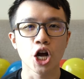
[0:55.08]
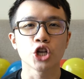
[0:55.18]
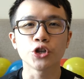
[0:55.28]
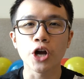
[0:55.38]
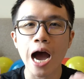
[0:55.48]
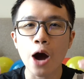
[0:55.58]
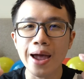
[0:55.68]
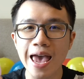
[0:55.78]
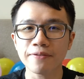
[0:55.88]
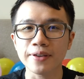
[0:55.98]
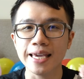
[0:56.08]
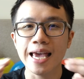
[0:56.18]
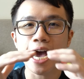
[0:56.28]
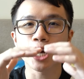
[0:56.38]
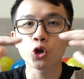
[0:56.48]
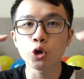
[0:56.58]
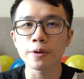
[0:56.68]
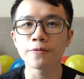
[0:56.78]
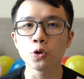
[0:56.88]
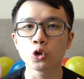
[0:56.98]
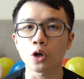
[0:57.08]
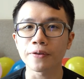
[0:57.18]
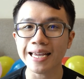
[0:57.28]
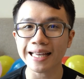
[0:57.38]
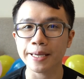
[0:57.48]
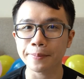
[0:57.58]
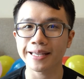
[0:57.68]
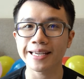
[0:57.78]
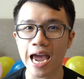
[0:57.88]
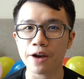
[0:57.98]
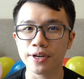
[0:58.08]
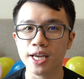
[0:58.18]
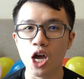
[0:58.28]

To know how heavy a cubic foot of helium can carry,